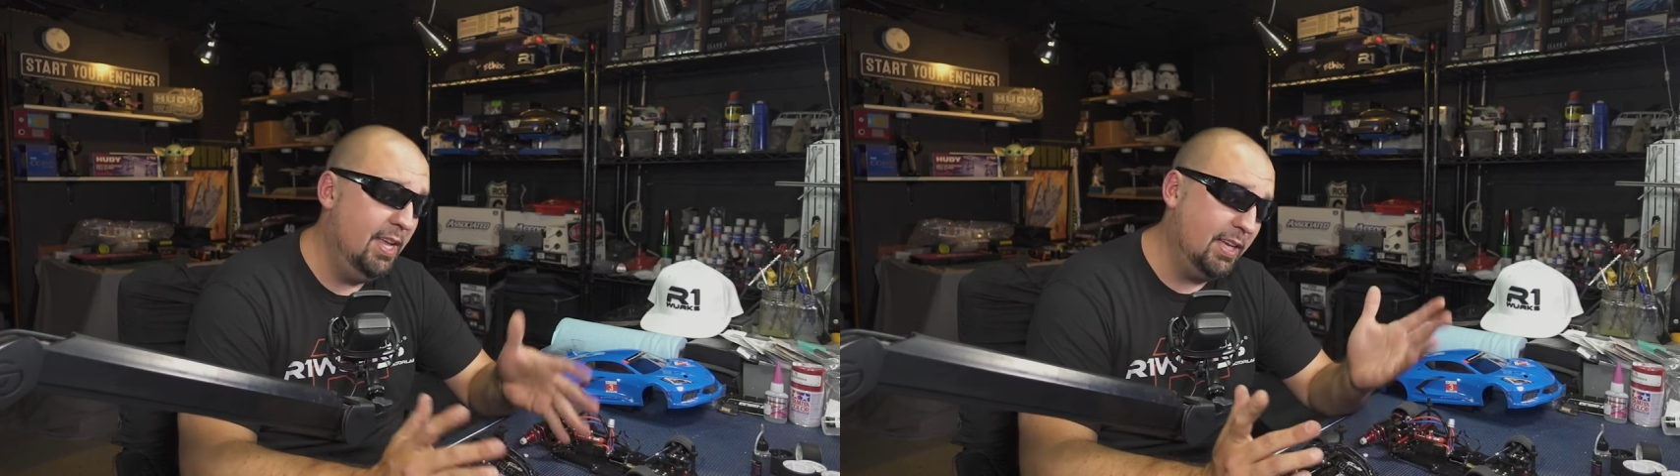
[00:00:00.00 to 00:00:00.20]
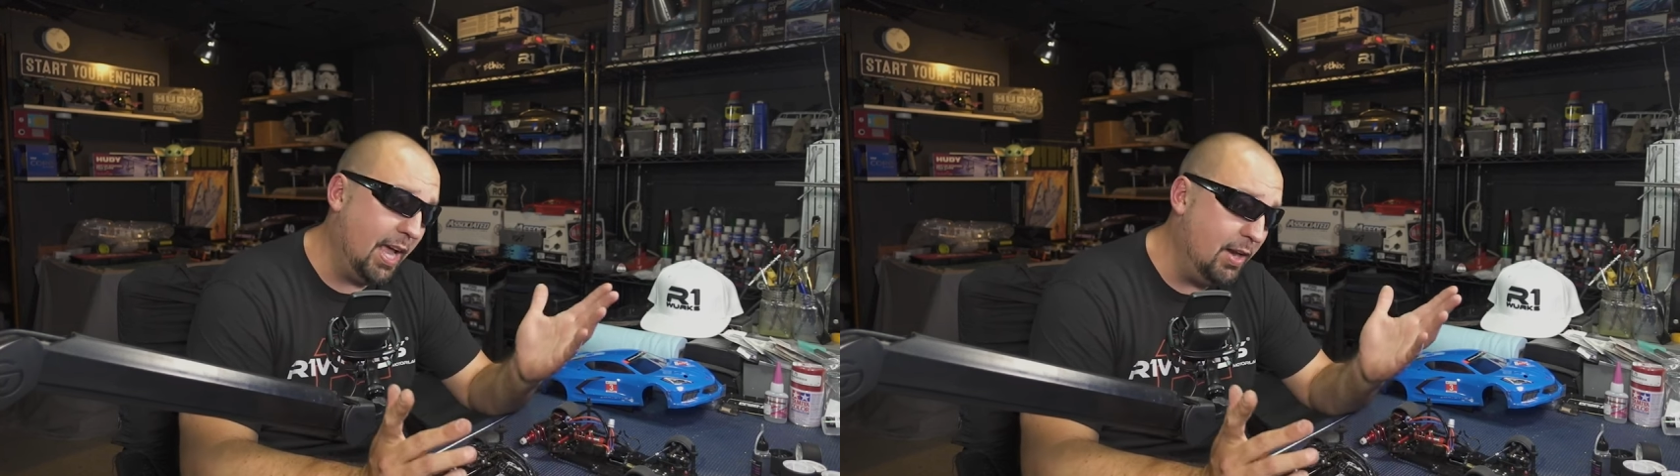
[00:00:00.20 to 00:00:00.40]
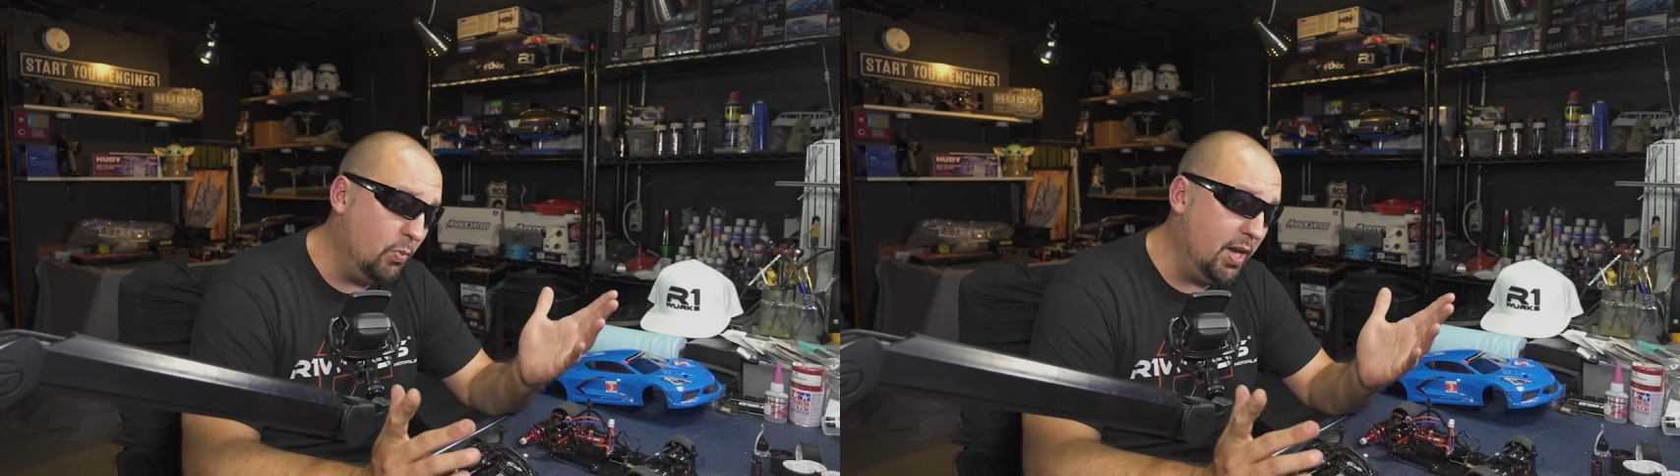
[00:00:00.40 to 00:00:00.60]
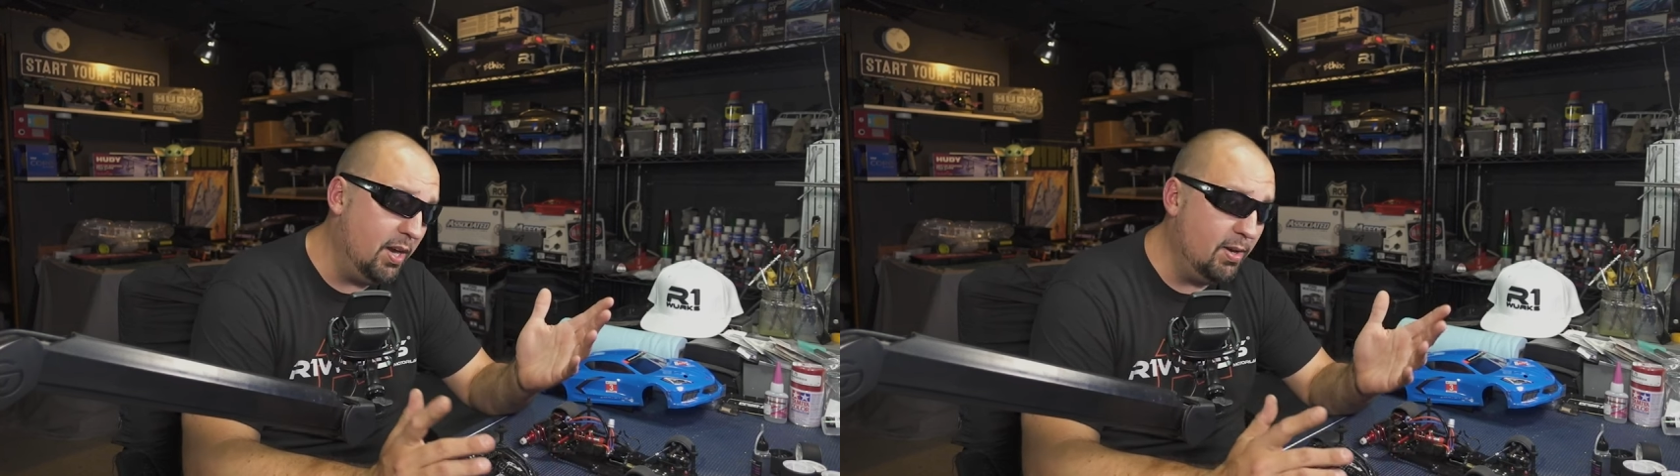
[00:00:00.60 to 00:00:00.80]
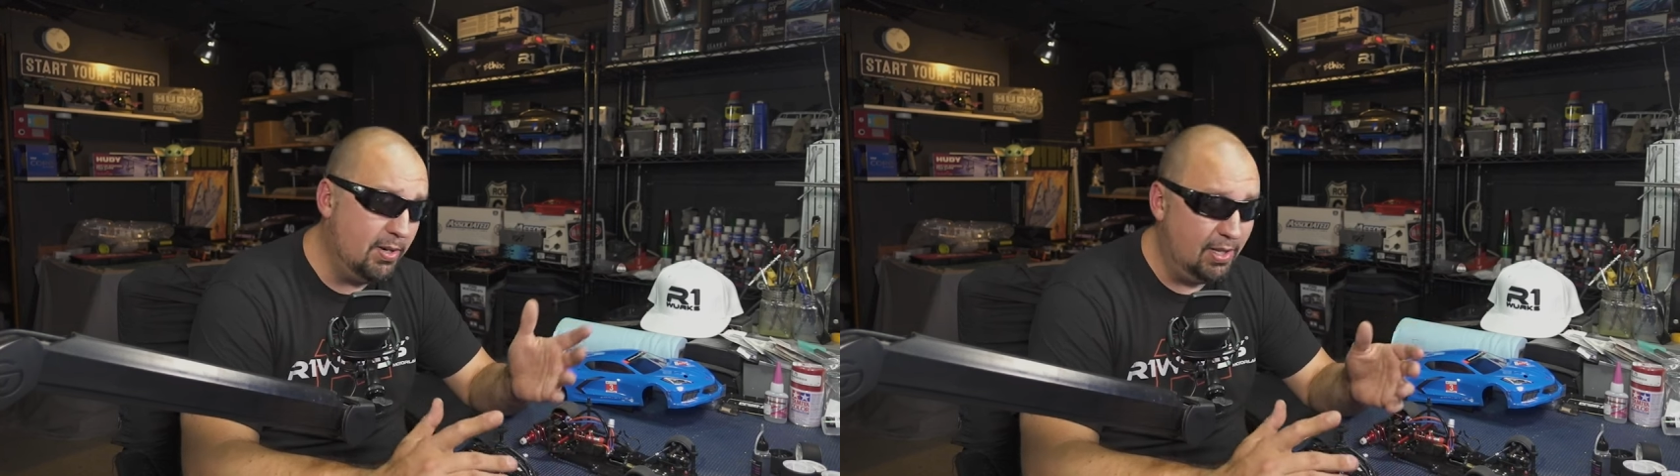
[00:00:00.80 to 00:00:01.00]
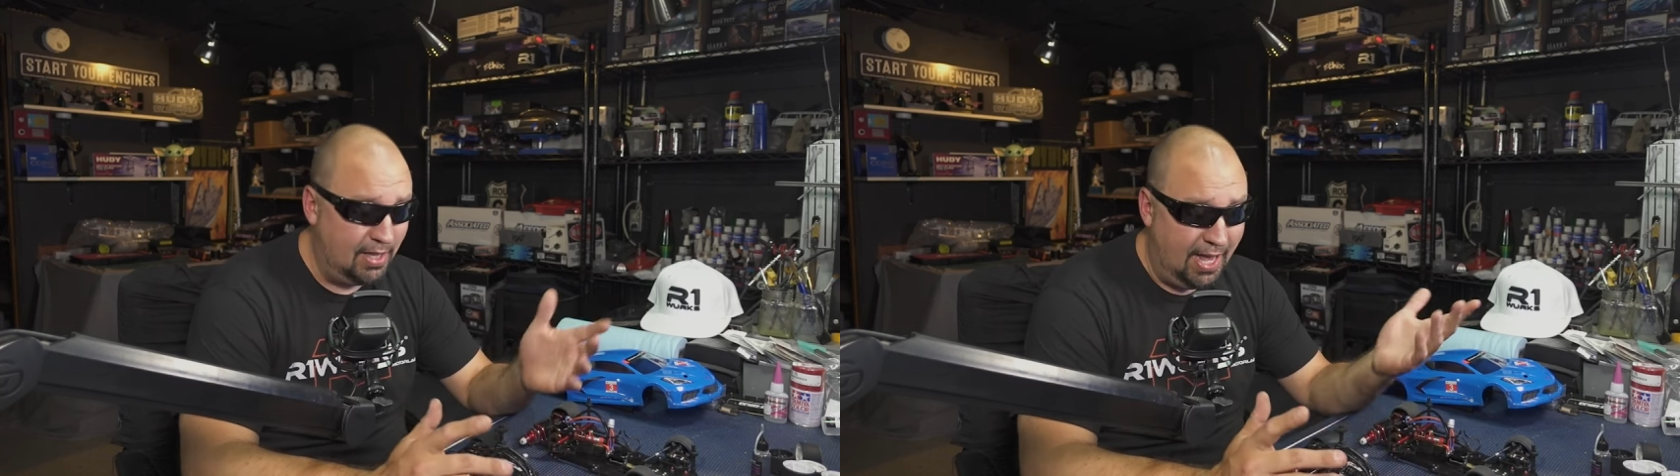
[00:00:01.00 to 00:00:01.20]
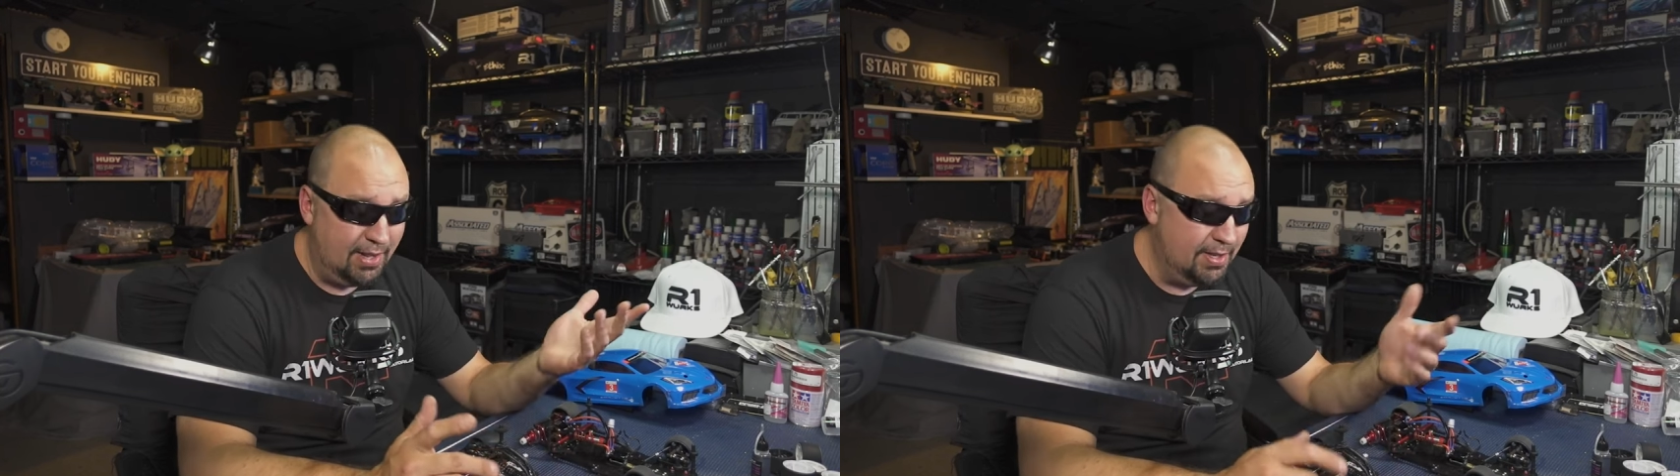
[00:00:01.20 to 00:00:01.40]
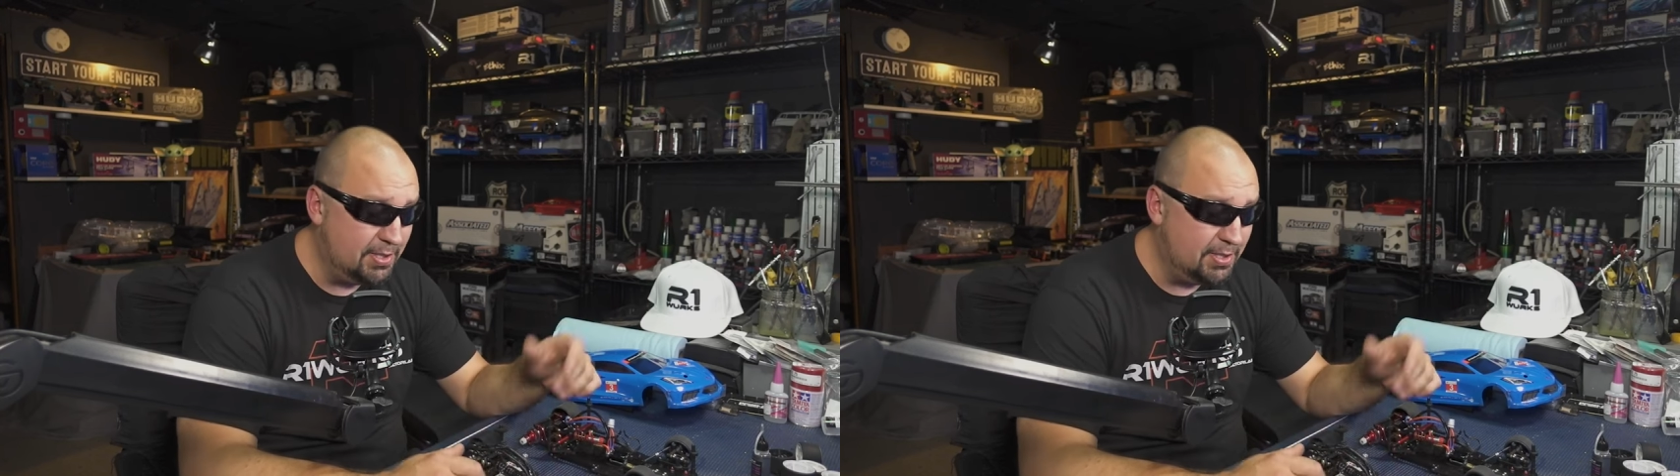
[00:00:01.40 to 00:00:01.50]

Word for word: Kind of weird. A lot of this